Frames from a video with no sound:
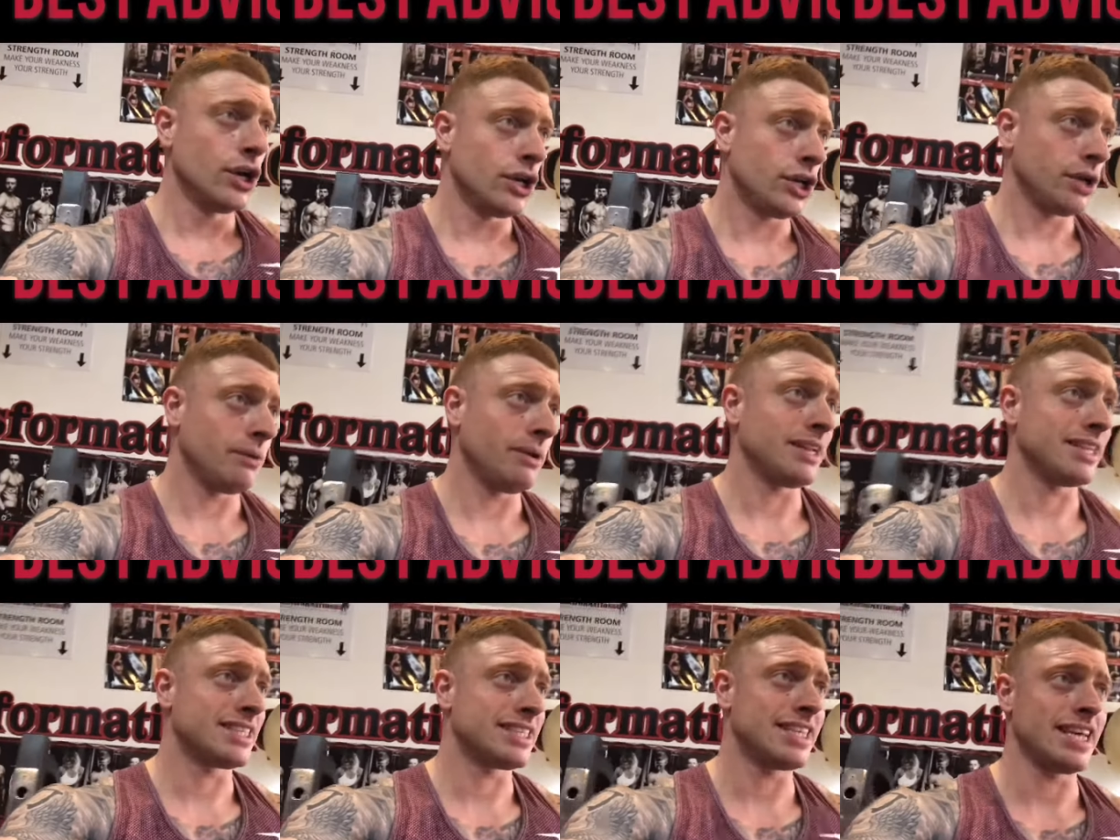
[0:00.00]

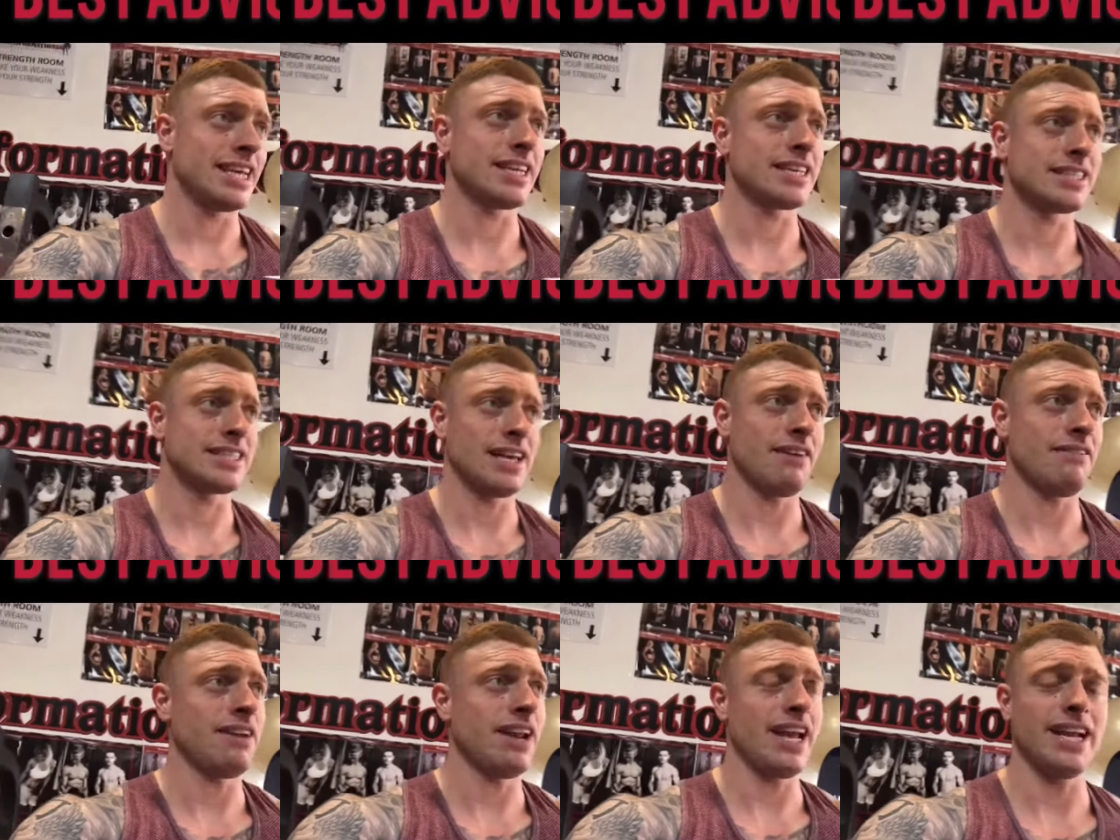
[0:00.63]
doing six,
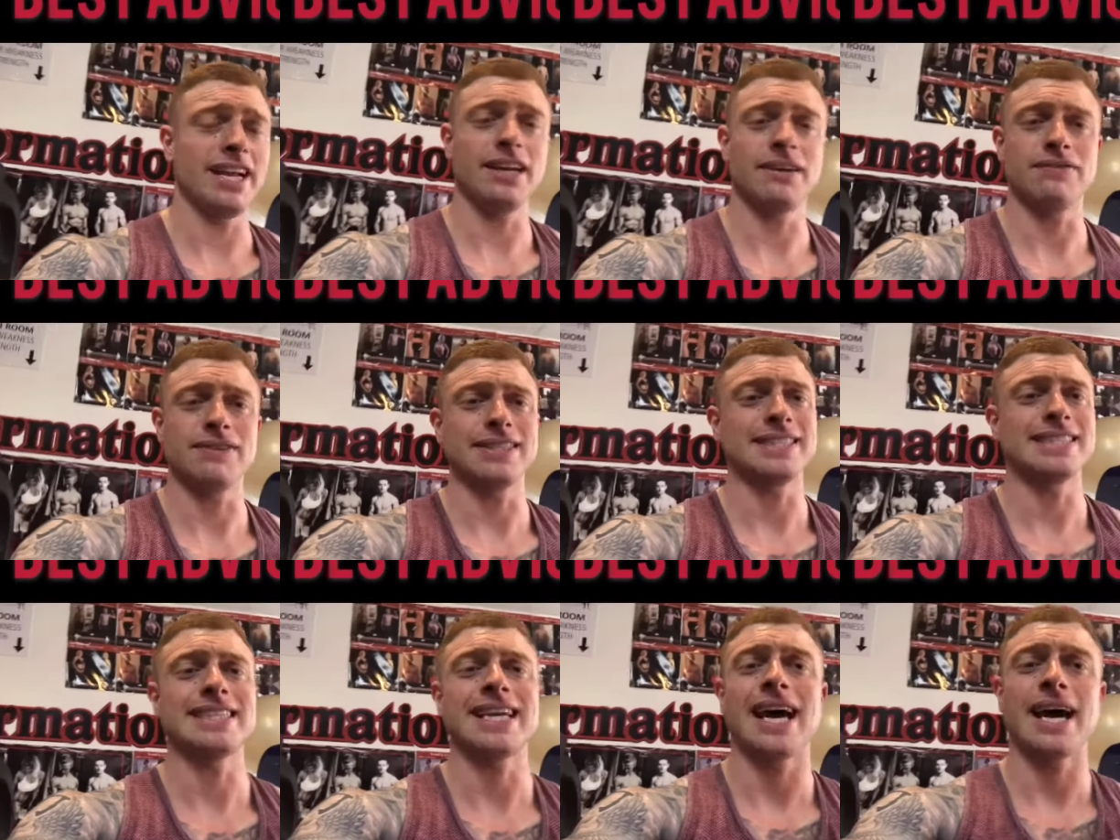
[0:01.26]
seven, eight different
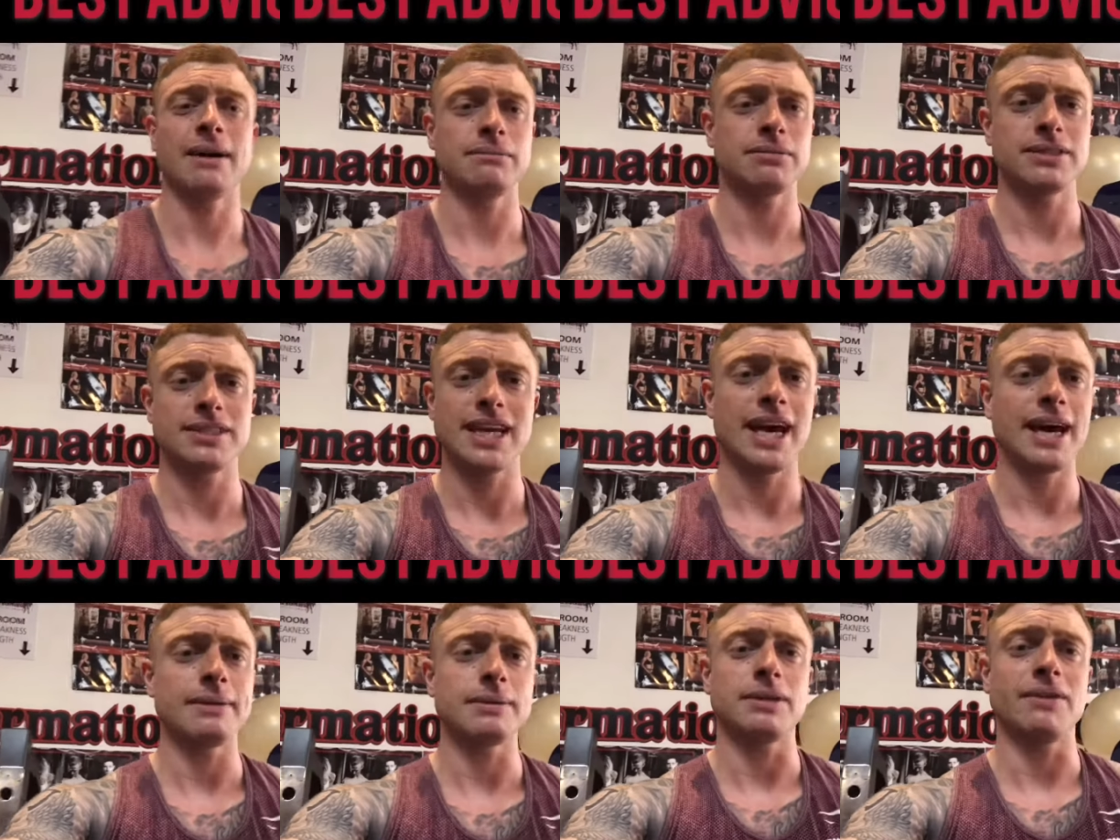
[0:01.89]
types,
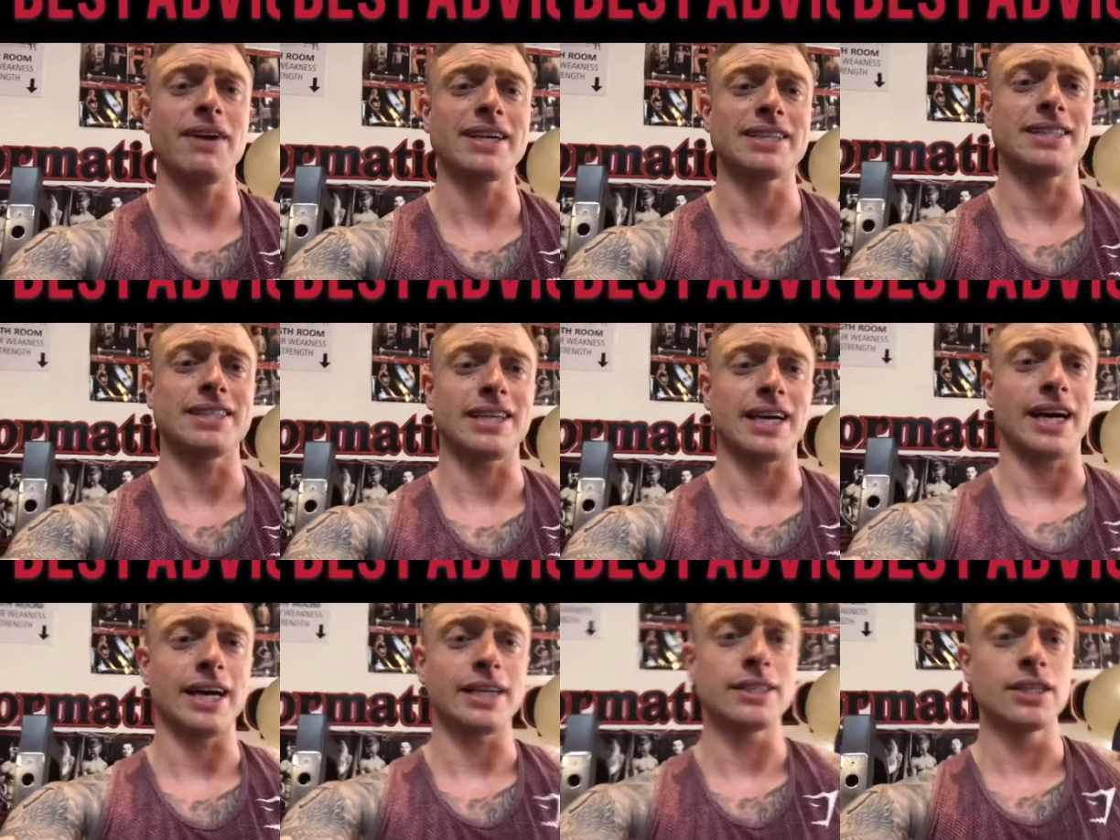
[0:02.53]
types of
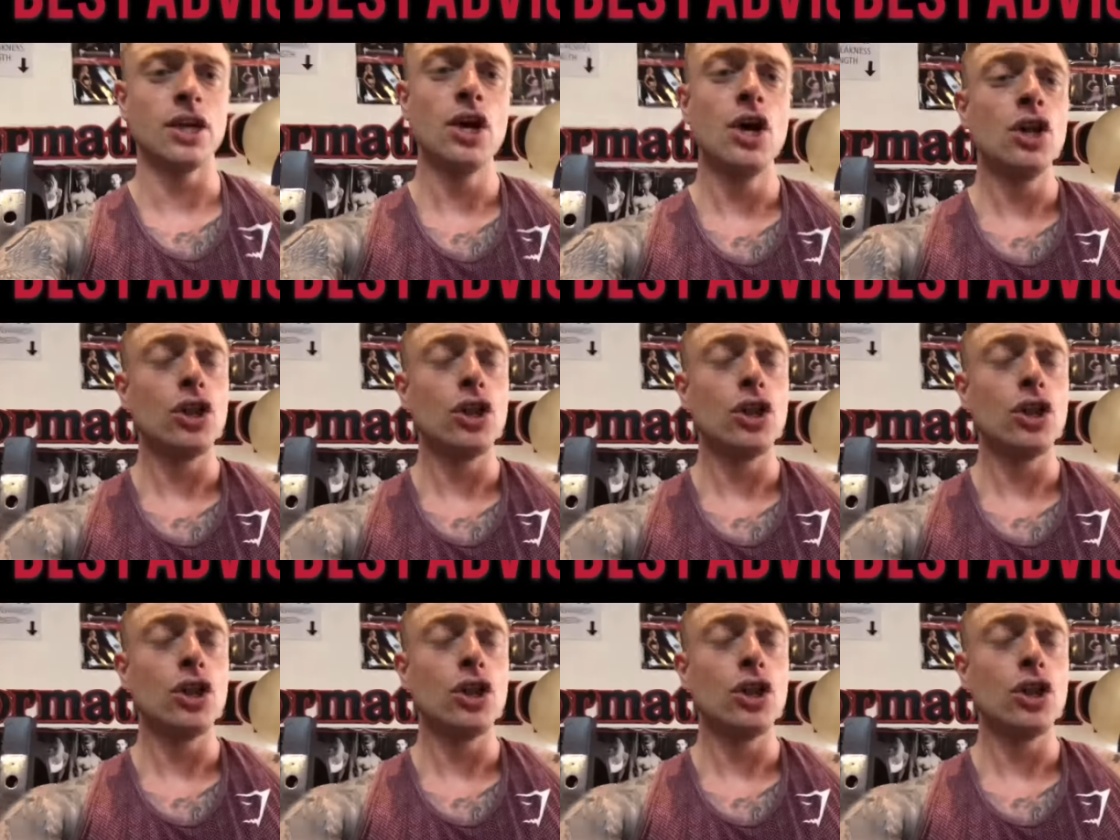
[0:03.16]
exercise,